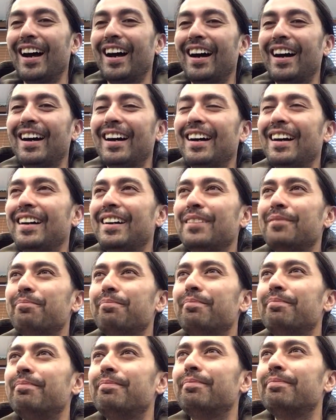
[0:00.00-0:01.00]

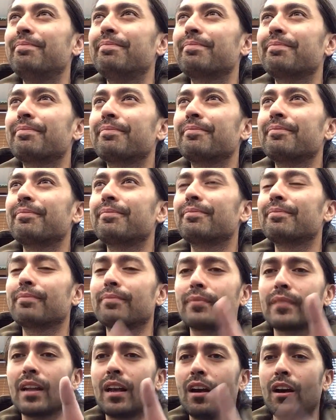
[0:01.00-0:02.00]
Um,
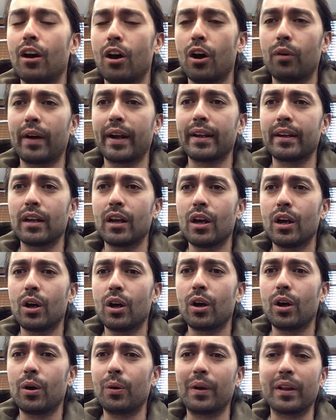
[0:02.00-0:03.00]
all right.
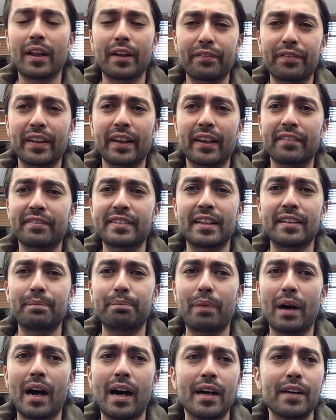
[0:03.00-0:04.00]
Oh, well, I think I've
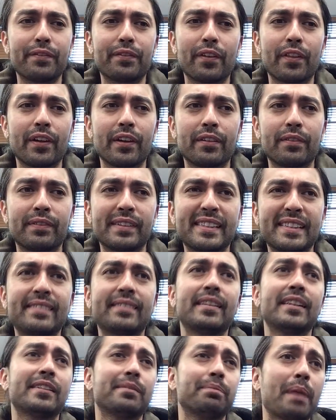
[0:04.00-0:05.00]
said bye for the,
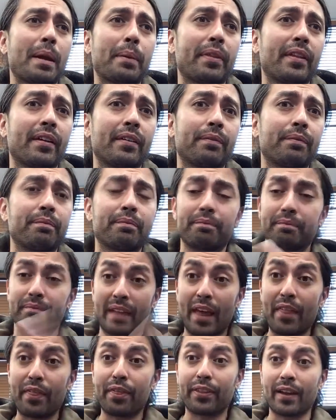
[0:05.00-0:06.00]
this may be the
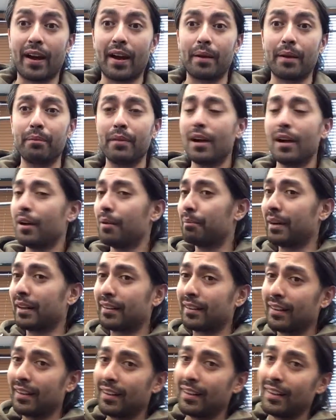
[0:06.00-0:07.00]
10th time,
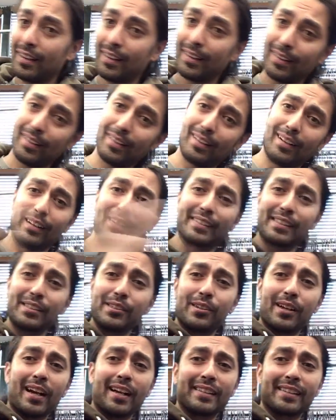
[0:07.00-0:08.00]
but I'll see you
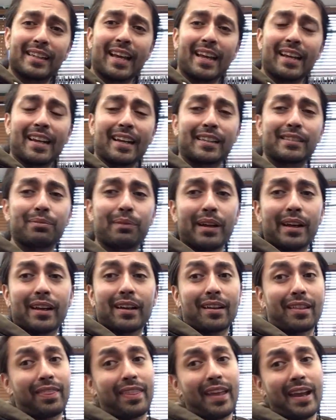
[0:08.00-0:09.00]
guys again next week.
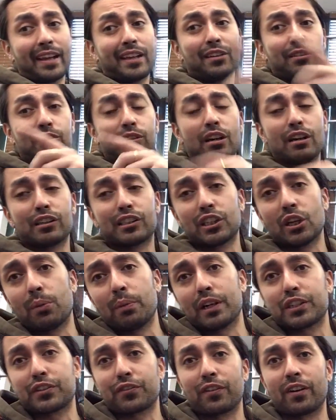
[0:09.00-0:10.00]
Thank you so
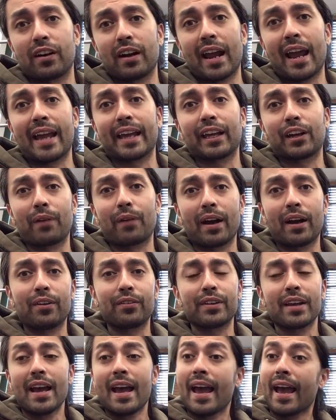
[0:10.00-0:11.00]
much for hanging
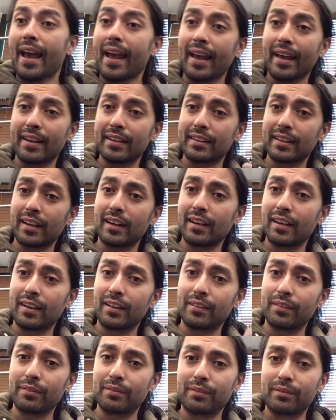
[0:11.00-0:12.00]
around and uh,
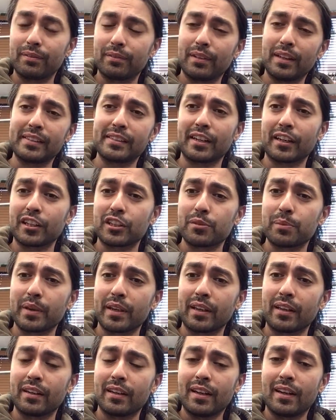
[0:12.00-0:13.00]
listening to
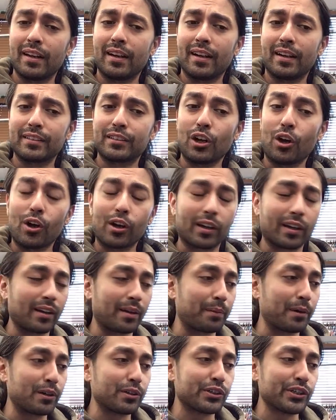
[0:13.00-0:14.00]
me talk
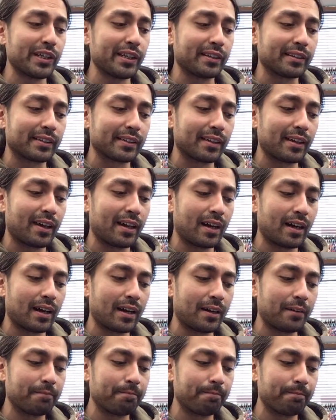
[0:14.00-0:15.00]
about jeans.
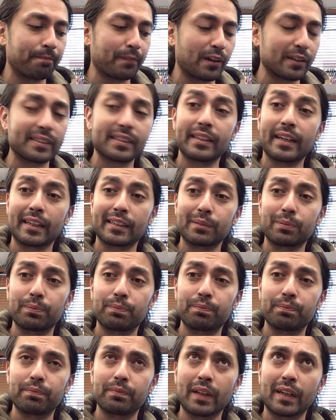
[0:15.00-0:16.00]
Um, I'll see you next,
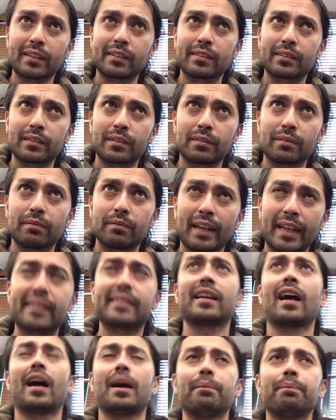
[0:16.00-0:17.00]
next, next
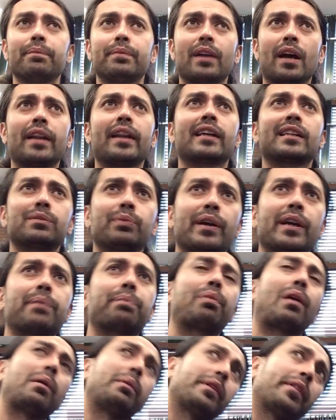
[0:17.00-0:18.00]
time. Not next week,
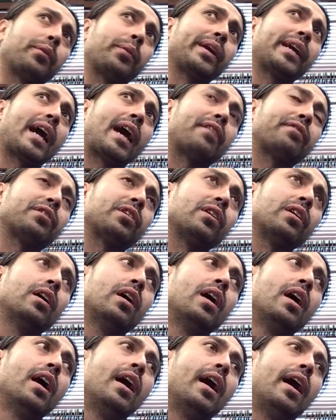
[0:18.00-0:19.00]
probably the week after
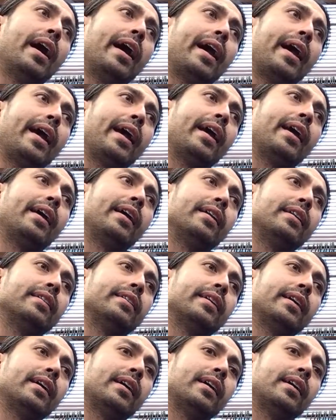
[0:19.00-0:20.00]

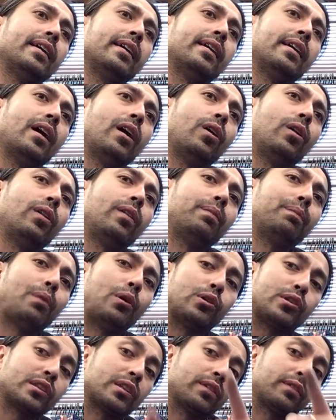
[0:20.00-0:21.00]
and uh, I'll
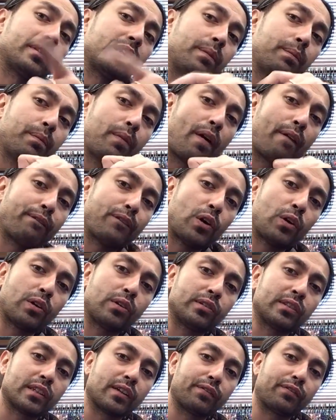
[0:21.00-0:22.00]
post some
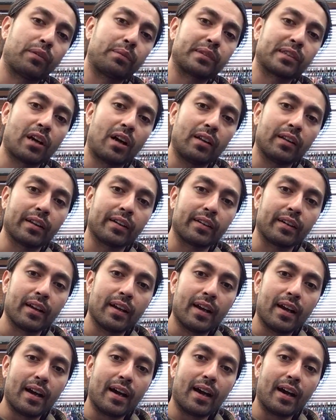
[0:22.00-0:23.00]
photos from Scotland.
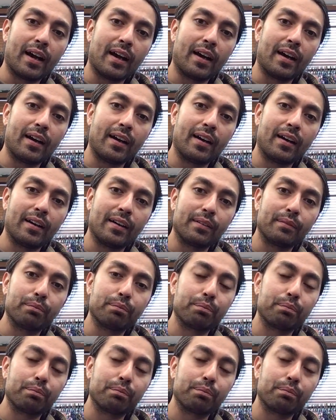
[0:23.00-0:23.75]
Uh,